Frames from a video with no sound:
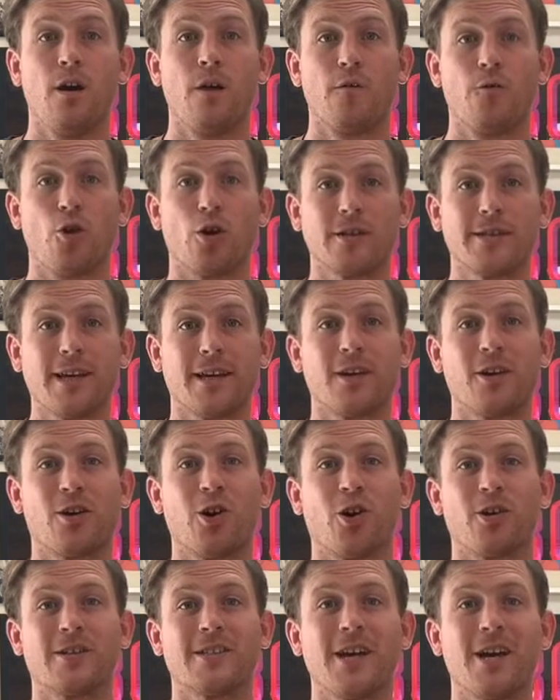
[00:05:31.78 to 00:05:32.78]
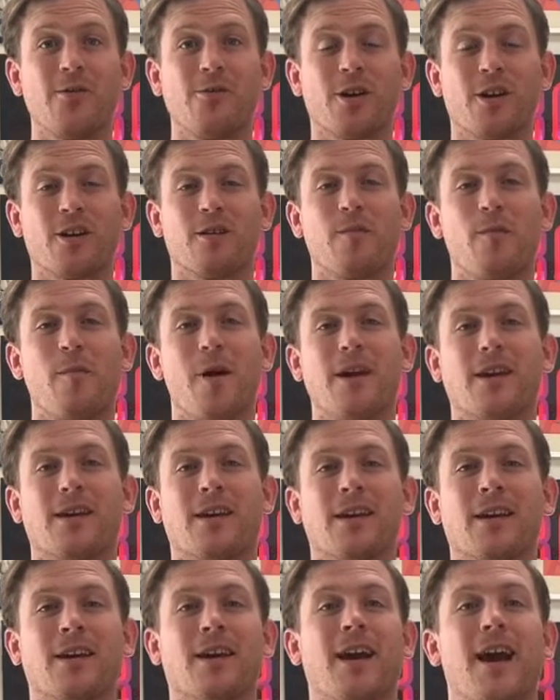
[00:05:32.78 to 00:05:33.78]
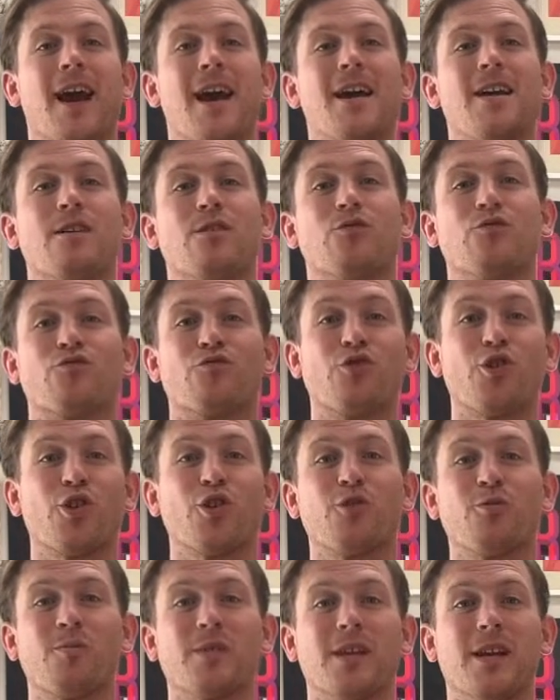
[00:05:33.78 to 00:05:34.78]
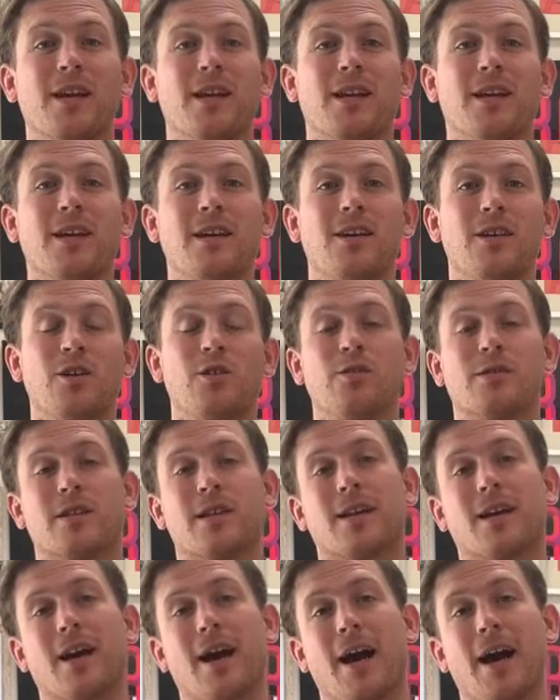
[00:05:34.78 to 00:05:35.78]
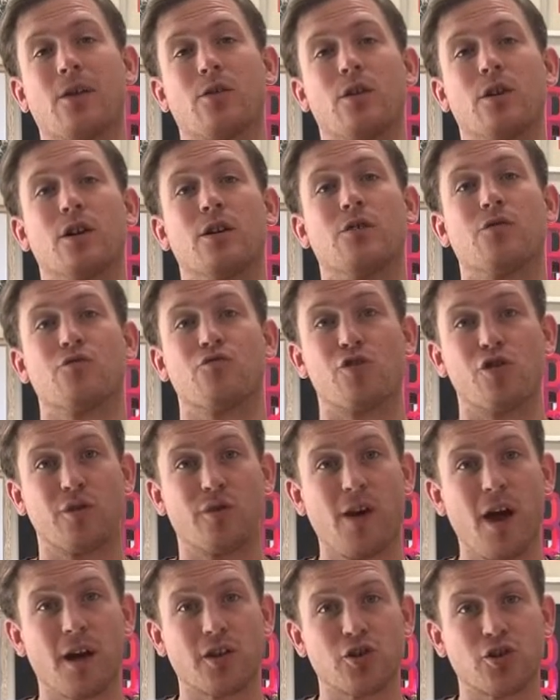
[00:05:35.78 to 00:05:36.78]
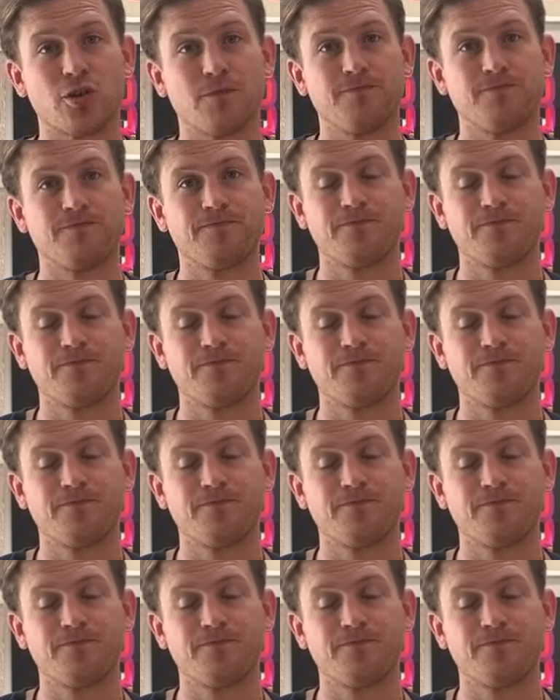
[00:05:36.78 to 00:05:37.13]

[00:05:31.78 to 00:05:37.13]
For our second cocktail, we're going to be making a Royal Bellini using our Royal Flush.